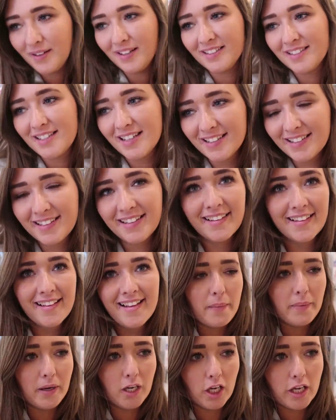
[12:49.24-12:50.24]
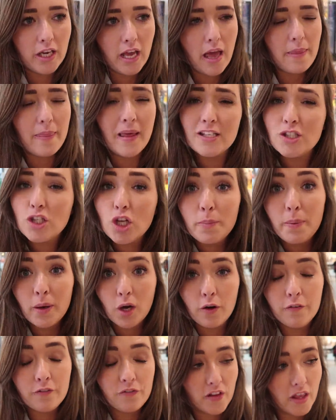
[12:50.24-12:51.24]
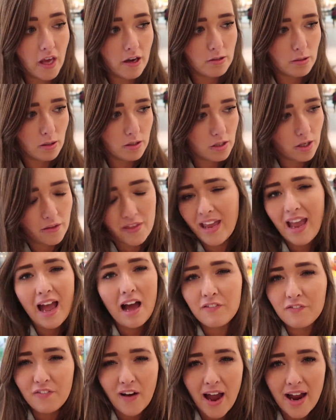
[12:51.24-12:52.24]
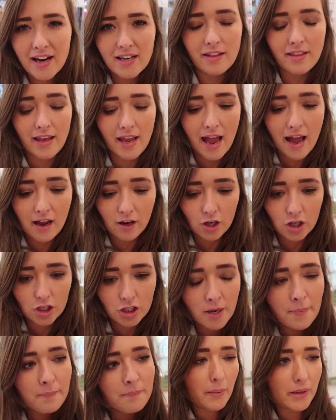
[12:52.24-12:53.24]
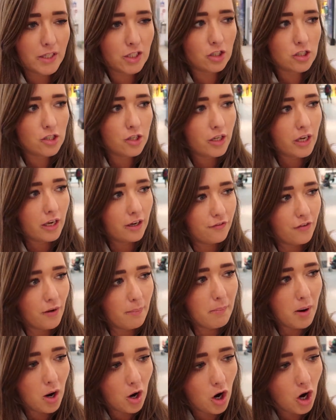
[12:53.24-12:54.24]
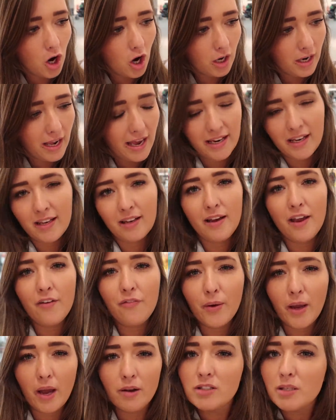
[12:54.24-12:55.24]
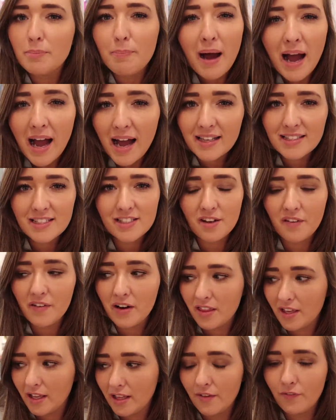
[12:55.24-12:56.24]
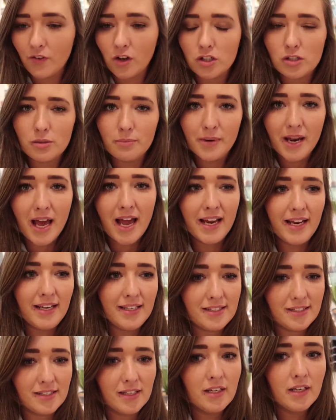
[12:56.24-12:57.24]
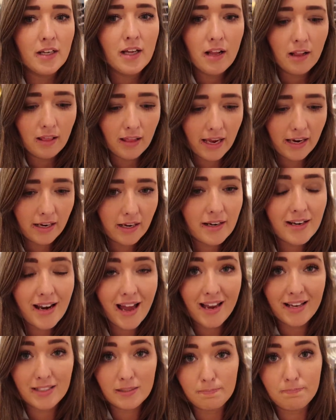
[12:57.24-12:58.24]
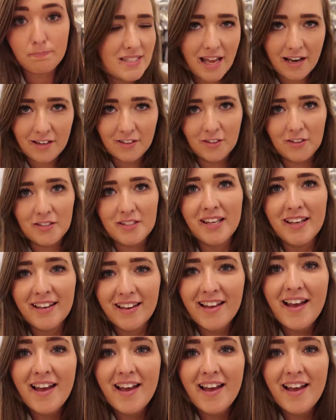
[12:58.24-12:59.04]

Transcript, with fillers: ones. But we're looking, and they're super comfy, those ones. So they are fine and they are good, but we're just looking for more, like if we go to parties or anything, they've got some nice, like nice sandals.